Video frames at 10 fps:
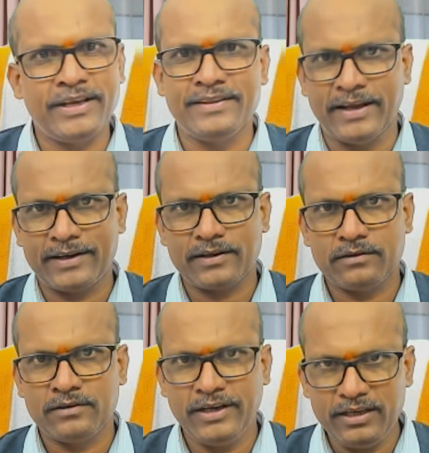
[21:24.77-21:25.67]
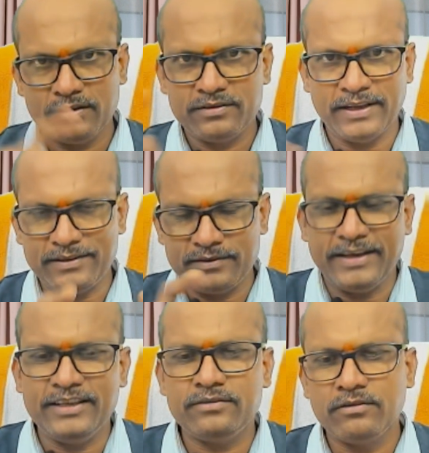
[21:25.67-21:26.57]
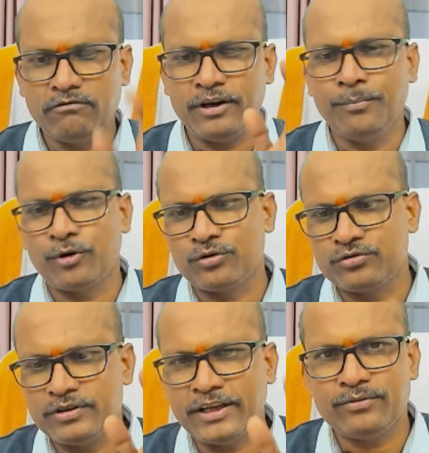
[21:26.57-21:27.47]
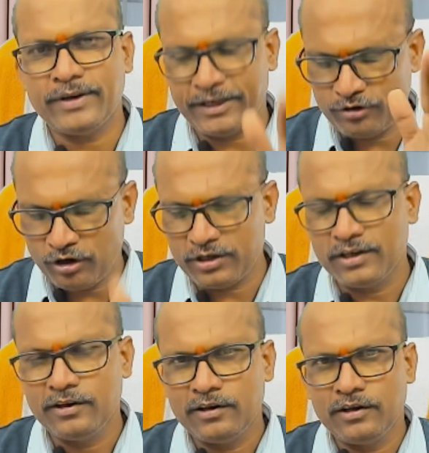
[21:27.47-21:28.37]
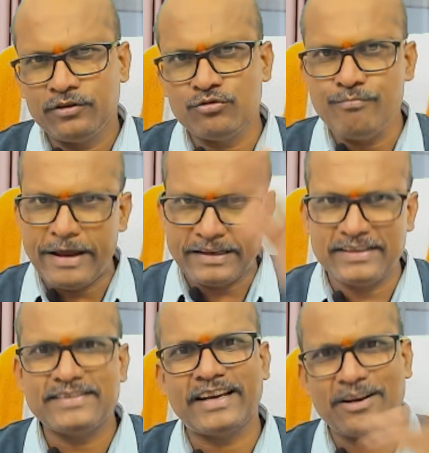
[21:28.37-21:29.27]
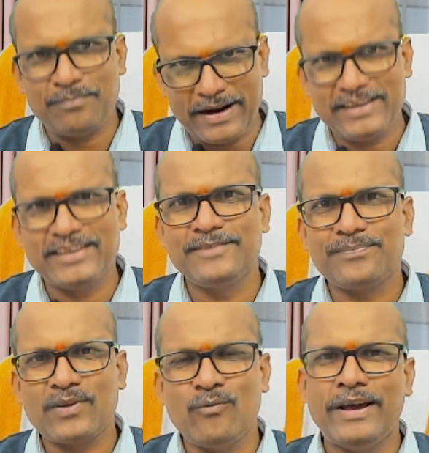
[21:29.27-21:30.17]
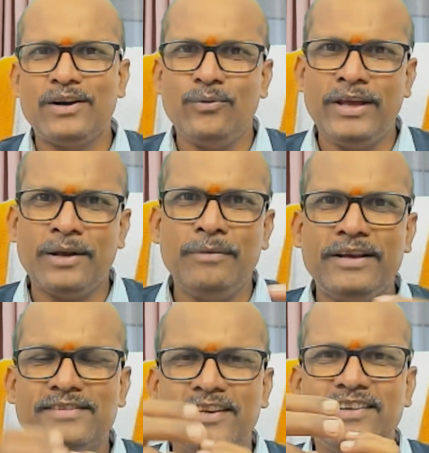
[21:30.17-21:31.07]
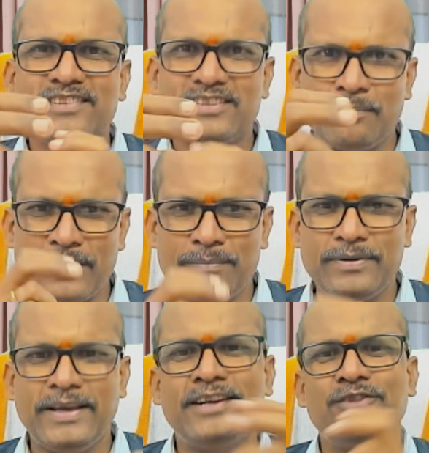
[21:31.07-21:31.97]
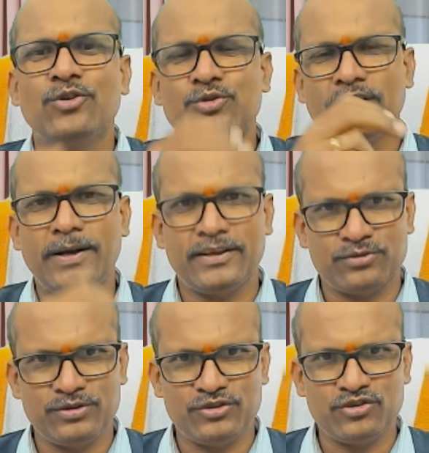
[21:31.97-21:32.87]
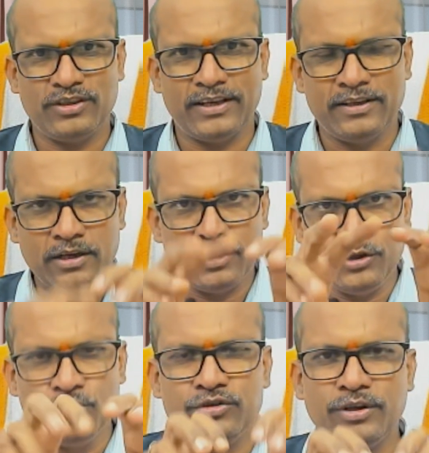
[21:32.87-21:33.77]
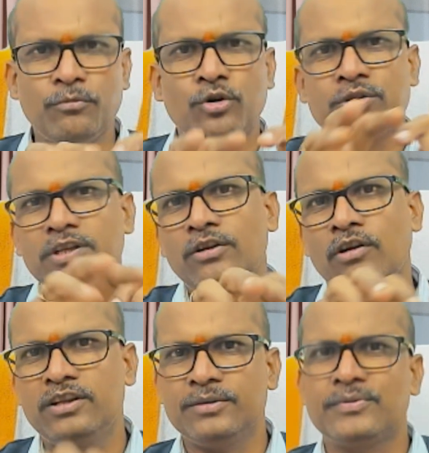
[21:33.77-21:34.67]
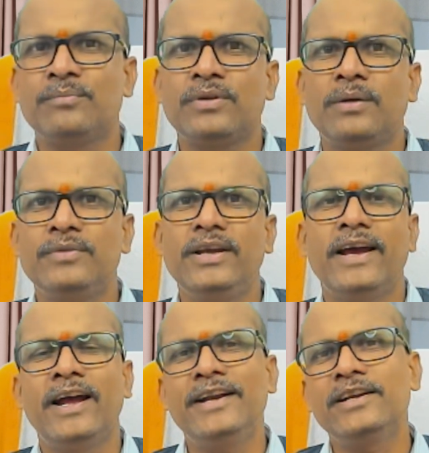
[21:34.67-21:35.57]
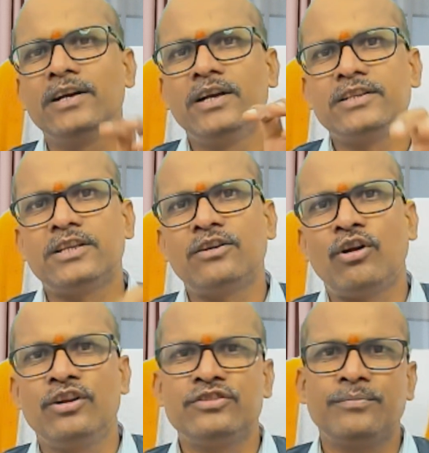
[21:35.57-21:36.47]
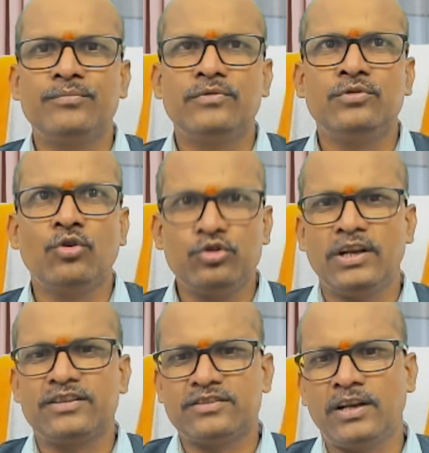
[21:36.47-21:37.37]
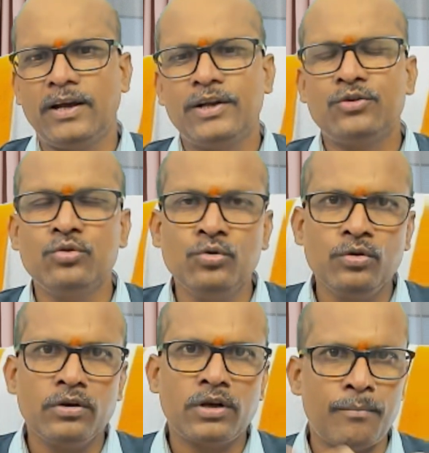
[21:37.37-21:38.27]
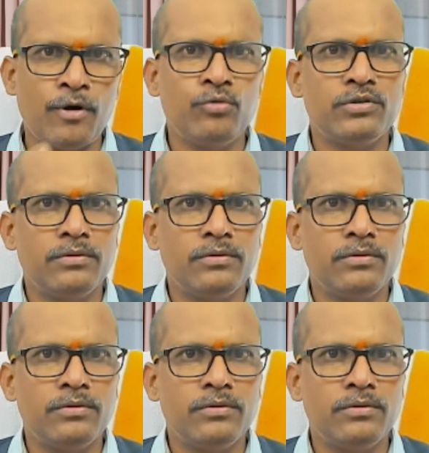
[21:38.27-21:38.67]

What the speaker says: in that. Right? That is very important. So that is why I thought to make this second part where we are mixing the Samprapti and Dosha association and using both the knowledge of Samprapti and the knowledge of Dosha Lakshana to come out